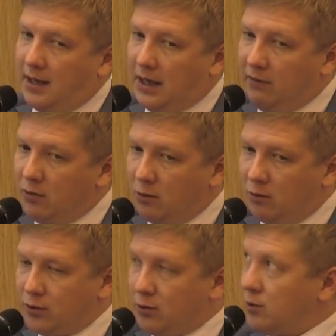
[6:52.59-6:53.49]
Given
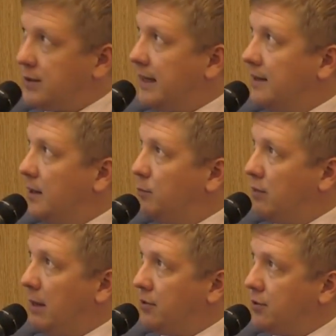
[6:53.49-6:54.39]
all those technical
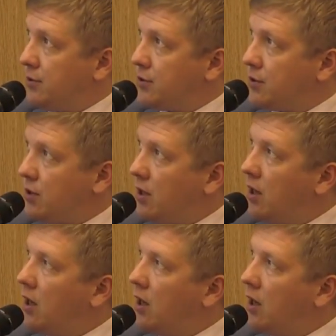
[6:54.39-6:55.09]
parameters,